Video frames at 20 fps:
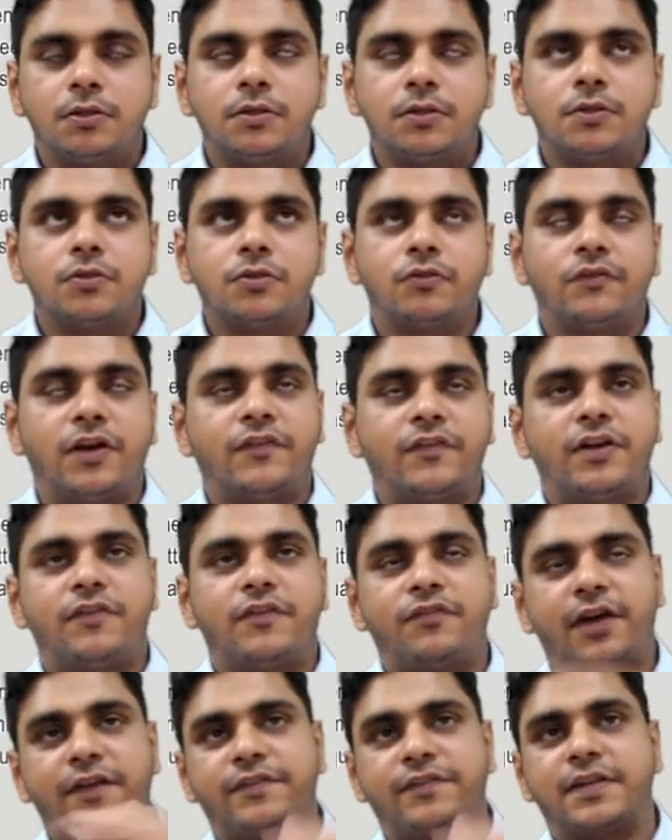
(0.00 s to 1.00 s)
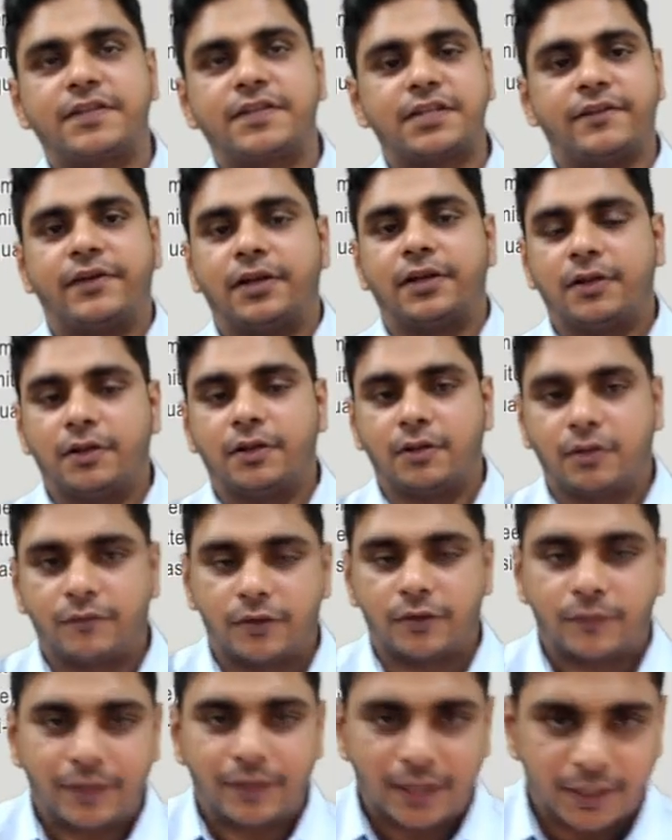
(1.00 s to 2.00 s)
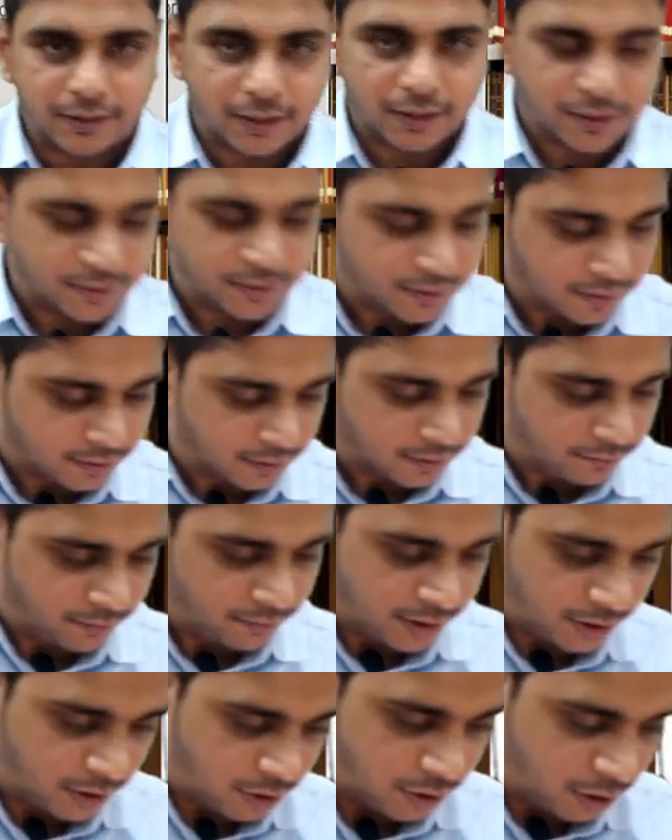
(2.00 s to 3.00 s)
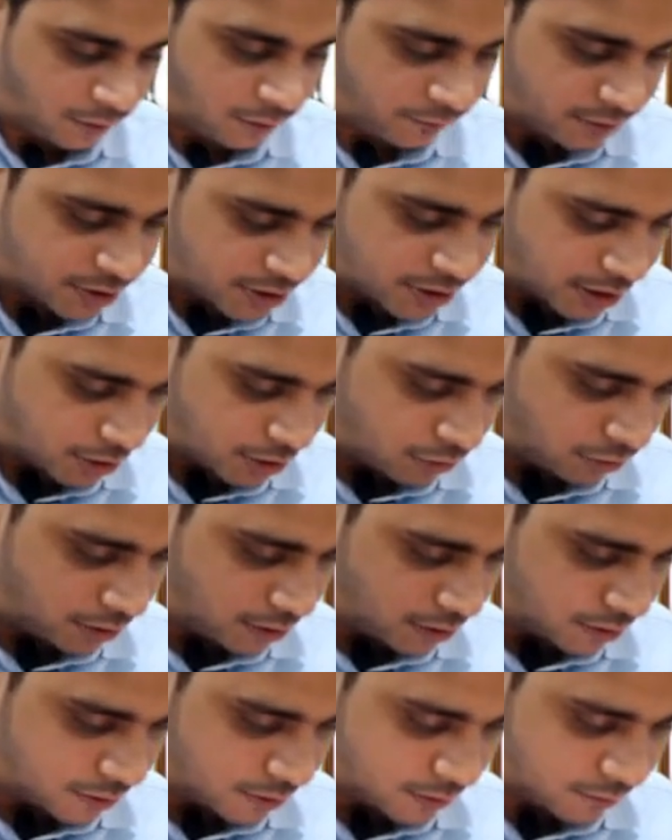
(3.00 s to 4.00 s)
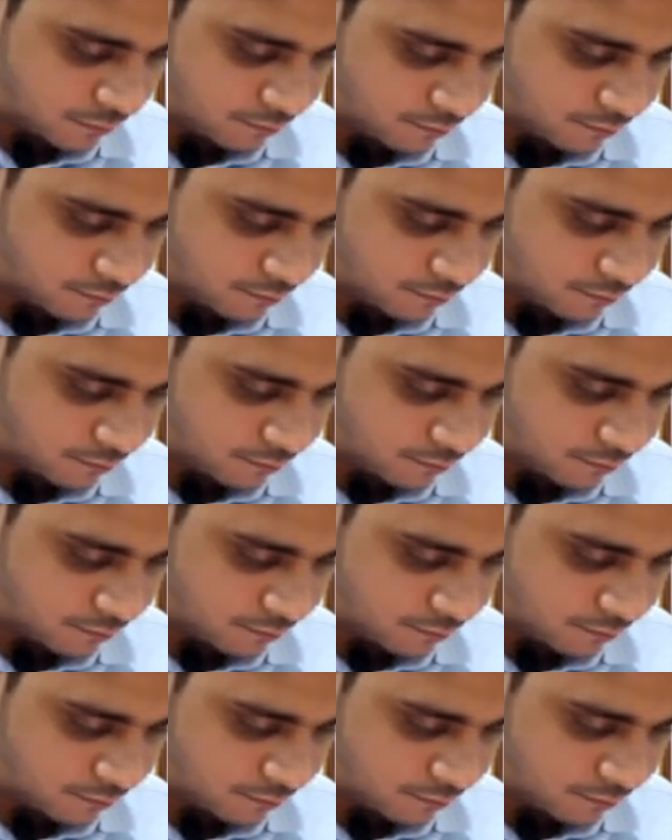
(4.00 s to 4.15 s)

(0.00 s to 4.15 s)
so we have done 5, 6, 7. Now we are doing 8th answer. Meaning of stakeholders.